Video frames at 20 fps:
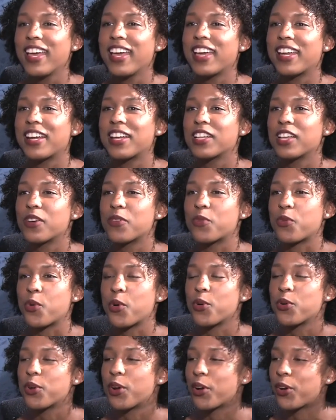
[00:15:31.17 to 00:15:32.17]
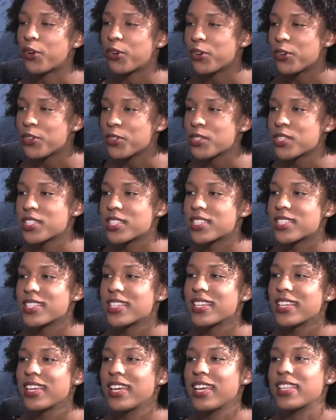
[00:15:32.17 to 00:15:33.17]
and I love Royal Curls.
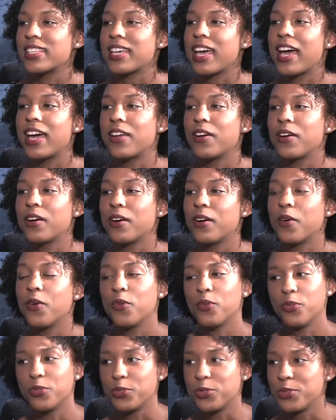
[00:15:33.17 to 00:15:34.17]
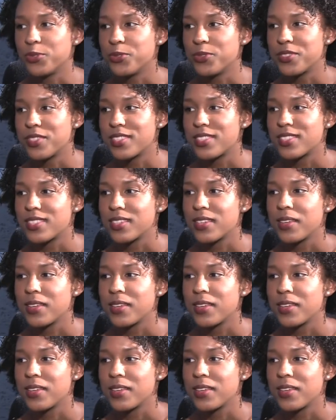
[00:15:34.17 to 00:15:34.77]
It's at Whole Foods.